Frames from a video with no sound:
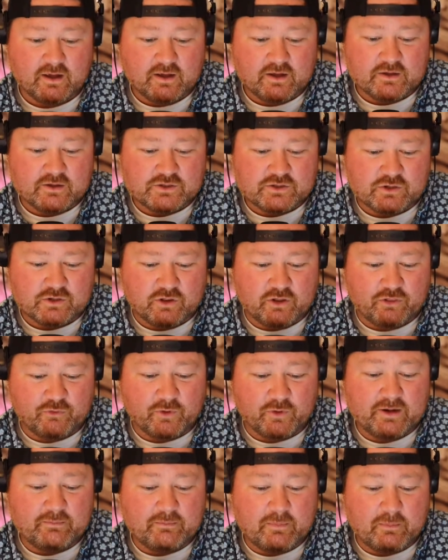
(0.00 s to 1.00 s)
So the
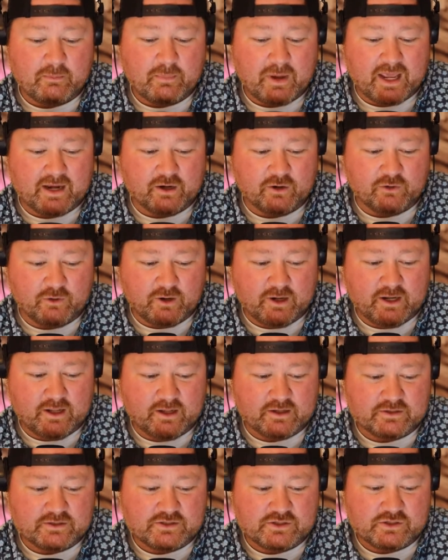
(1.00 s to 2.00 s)
three main
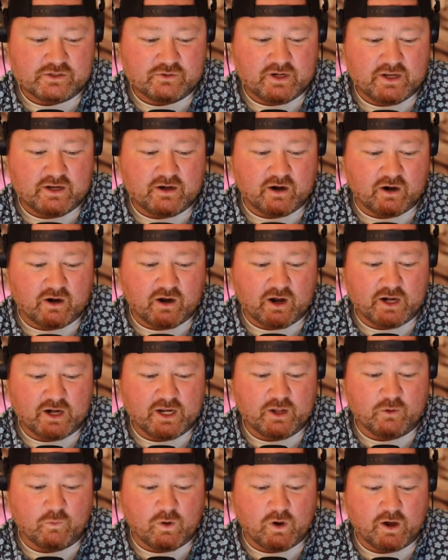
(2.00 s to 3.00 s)
ingredients you need are honey,
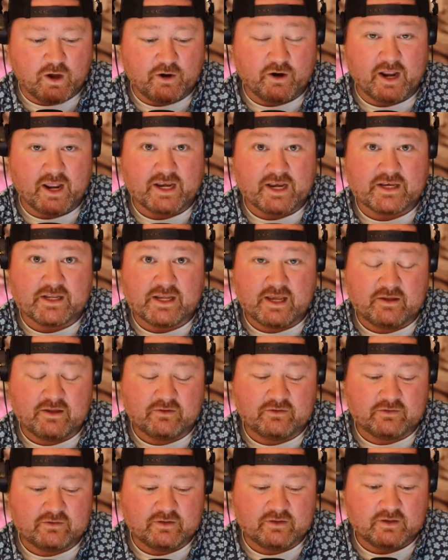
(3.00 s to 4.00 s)
water, and
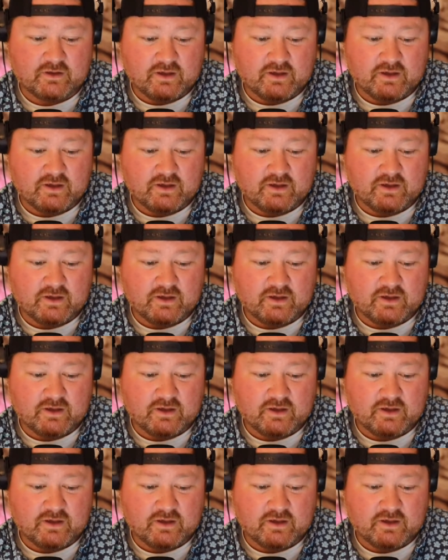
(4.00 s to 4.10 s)
yeast.